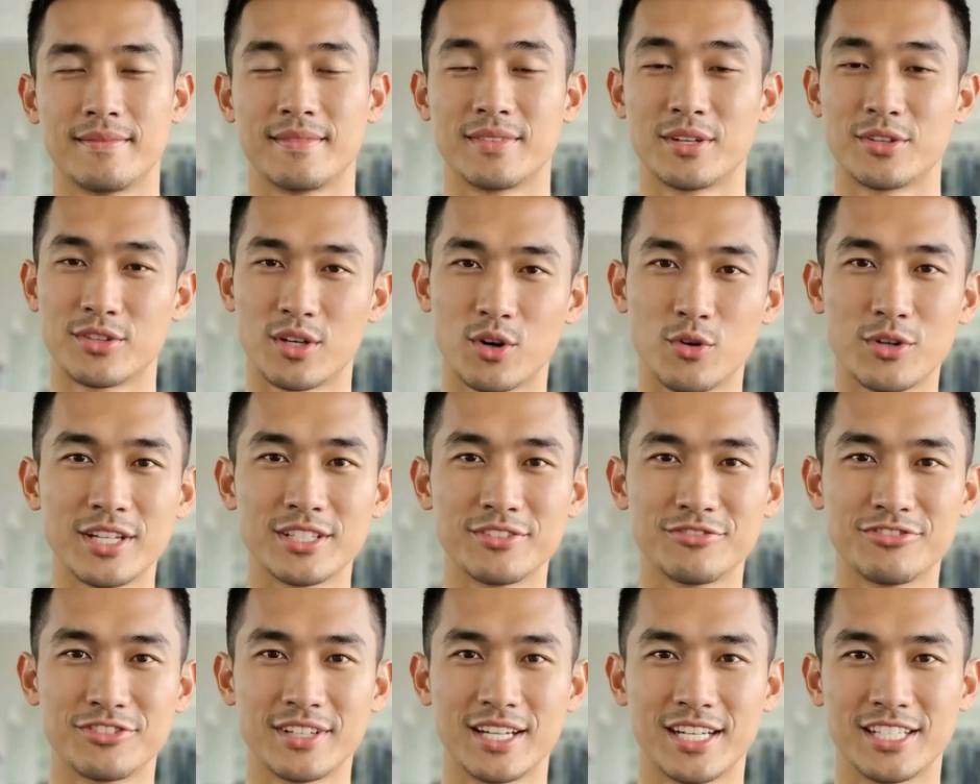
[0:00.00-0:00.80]
The
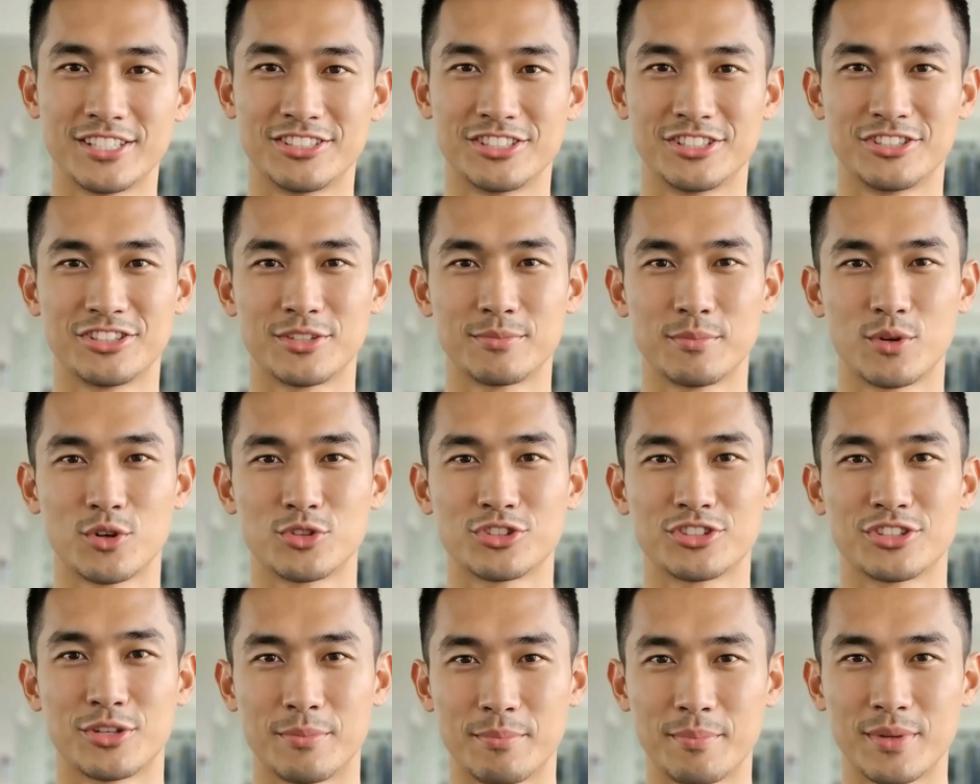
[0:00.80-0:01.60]
loading phase is the
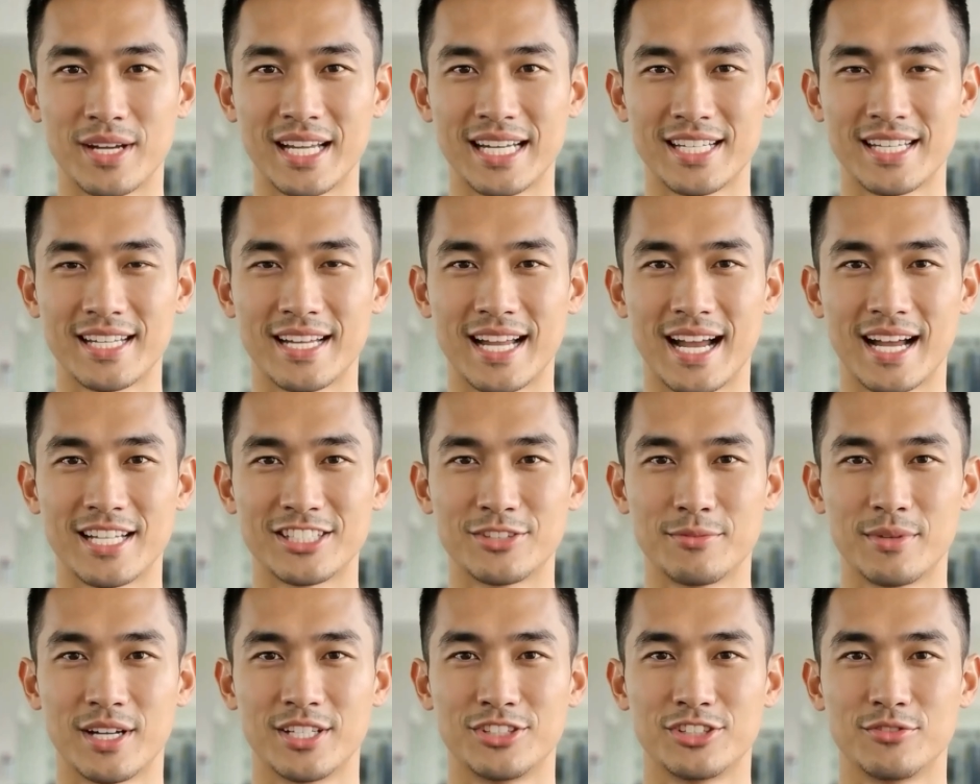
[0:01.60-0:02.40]
most debated
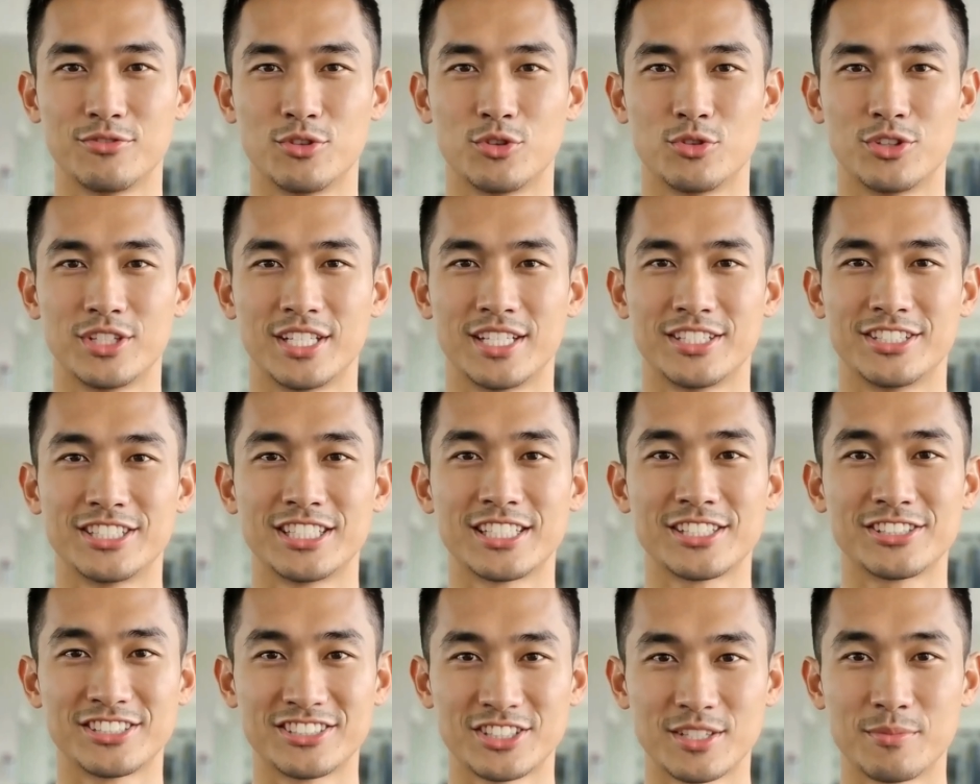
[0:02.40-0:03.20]
aspect of
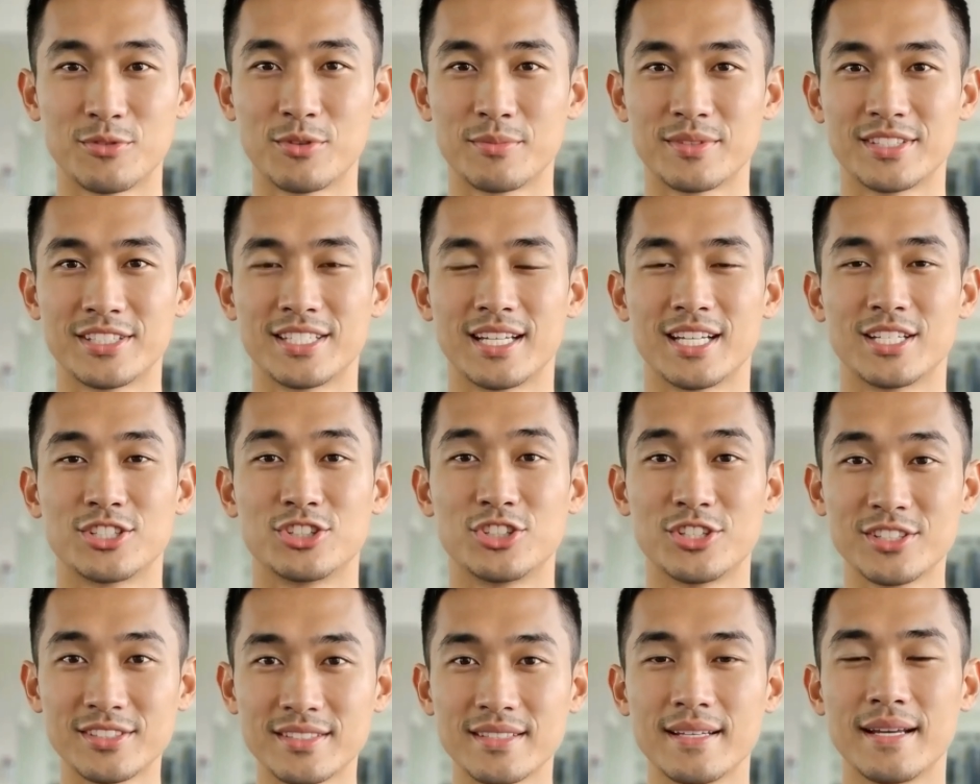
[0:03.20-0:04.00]
creatine
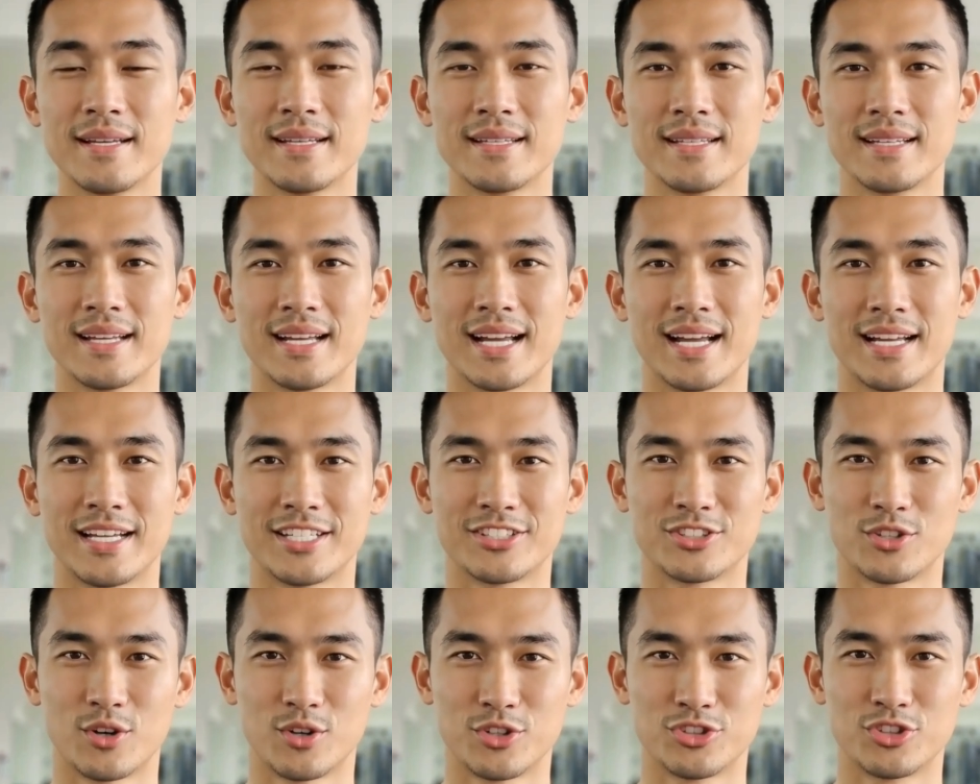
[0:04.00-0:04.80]
supplementation, and
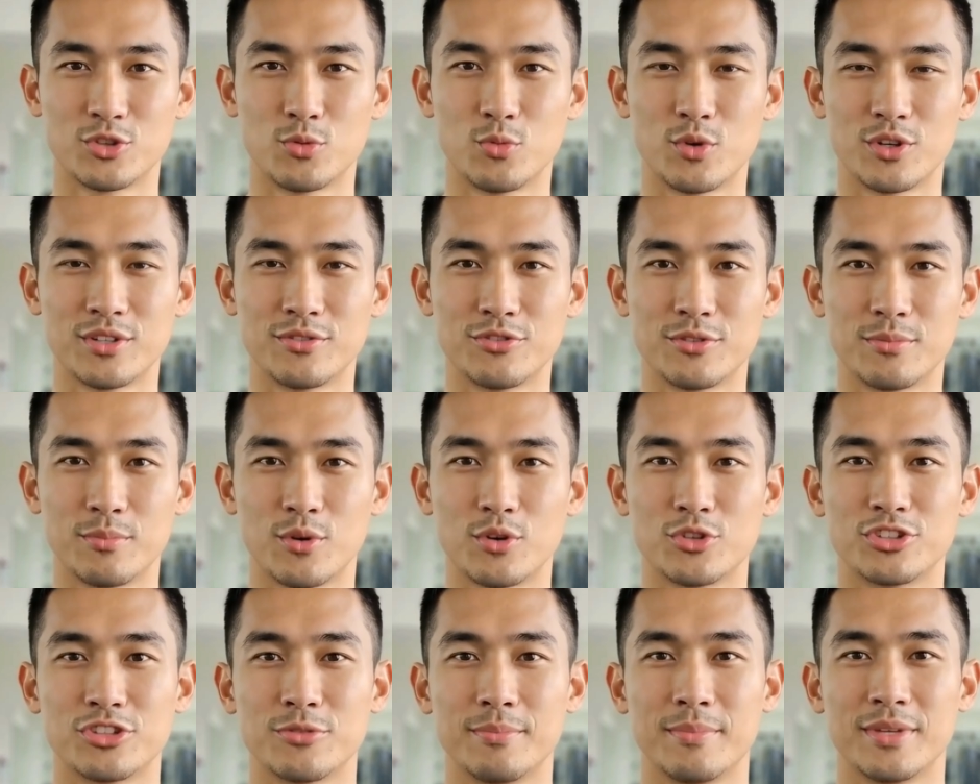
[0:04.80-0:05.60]
it's also one of the
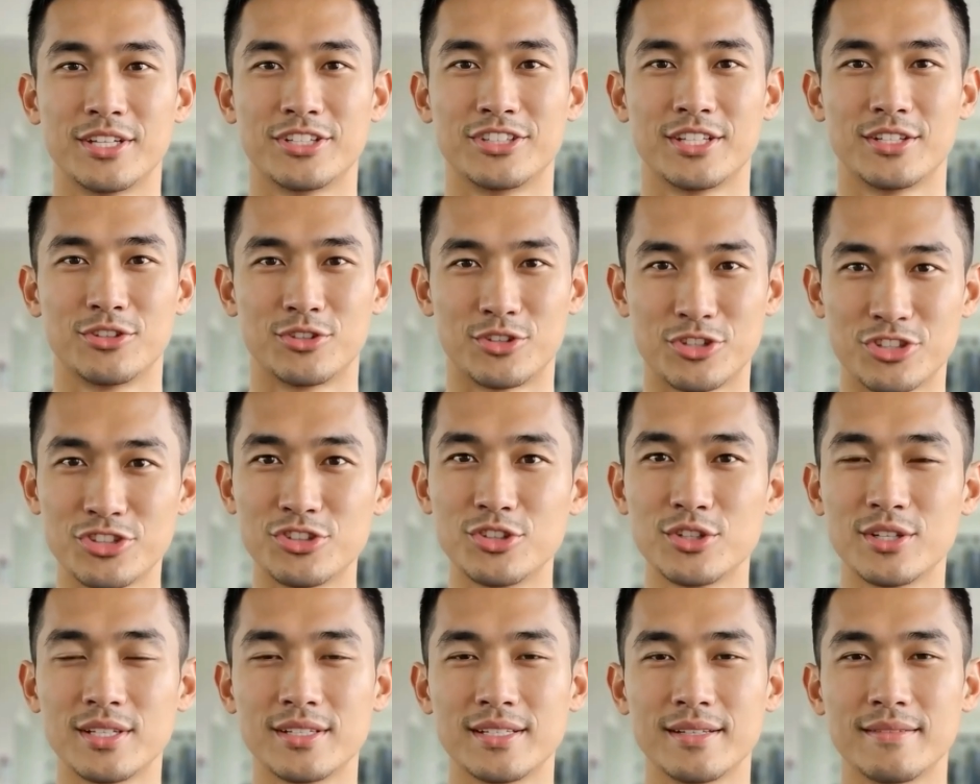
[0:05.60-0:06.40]
most
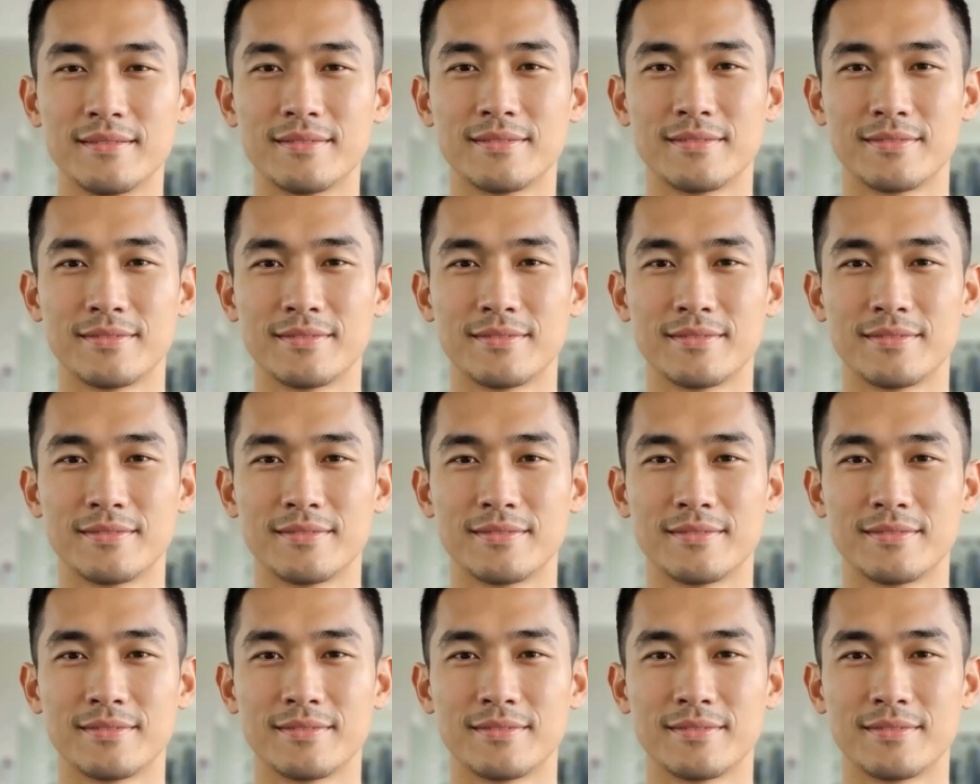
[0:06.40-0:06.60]
misunderstood.